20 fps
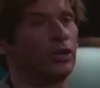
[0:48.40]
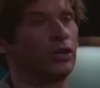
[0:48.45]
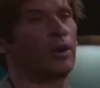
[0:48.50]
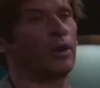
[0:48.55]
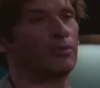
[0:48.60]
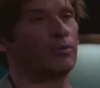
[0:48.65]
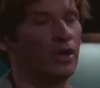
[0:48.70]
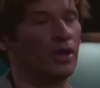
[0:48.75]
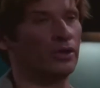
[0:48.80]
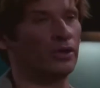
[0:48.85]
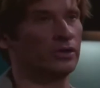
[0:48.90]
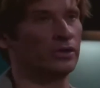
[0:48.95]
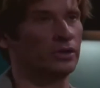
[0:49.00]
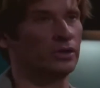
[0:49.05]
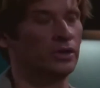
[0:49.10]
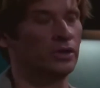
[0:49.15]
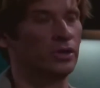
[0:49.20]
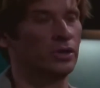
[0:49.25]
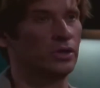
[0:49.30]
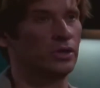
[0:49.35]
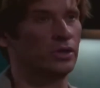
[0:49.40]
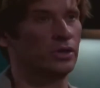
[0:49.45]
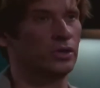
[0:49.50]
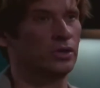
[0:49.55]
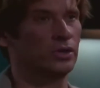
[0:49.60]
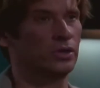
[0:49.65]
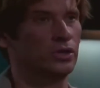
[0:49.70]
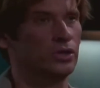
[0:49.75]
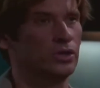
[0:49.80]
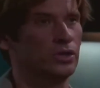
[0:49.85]
didn't kill my brother.
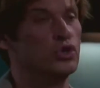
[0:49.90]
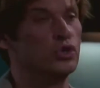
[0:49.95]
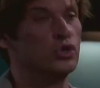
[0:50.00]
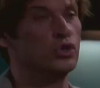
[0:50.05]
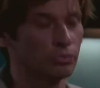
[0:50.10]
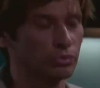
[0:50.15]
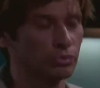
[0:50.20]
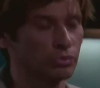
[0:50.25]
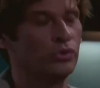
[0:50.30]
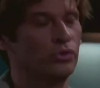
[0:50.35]
You can